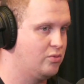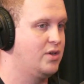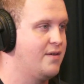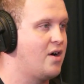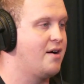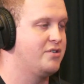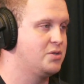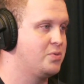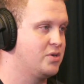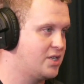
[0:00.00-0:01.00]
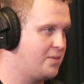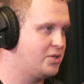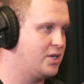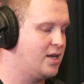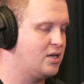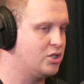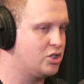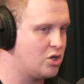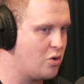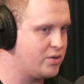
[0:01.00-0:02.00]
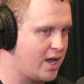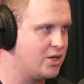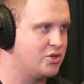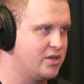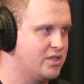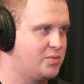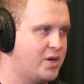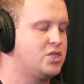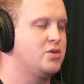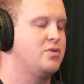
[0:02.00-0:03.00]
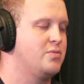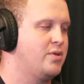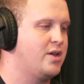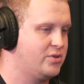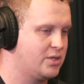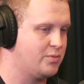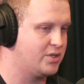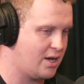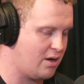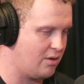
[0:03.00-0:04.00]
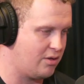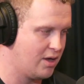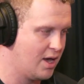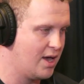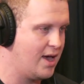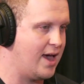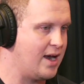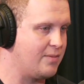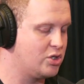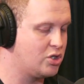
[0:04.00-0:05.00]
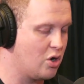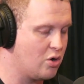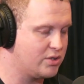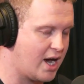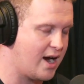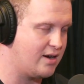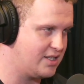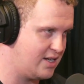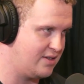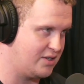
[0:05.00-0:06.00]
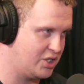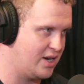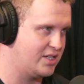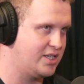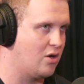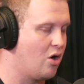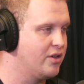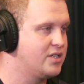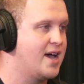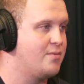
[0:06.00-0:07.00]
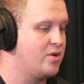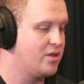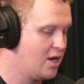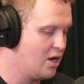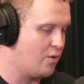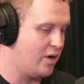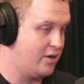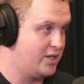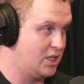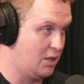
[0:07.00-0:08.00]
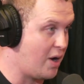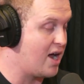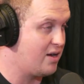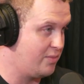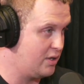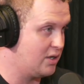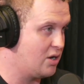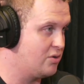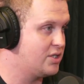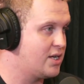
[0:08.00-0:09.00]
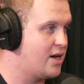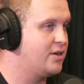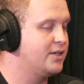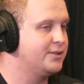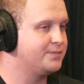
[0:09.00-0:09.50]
give off this perception, and it's so dangerous, especially when you're playing with someone's health. And I'm so tired of seeing this shit. I see it all the time with, whether it's the bodybuilding coaches out here,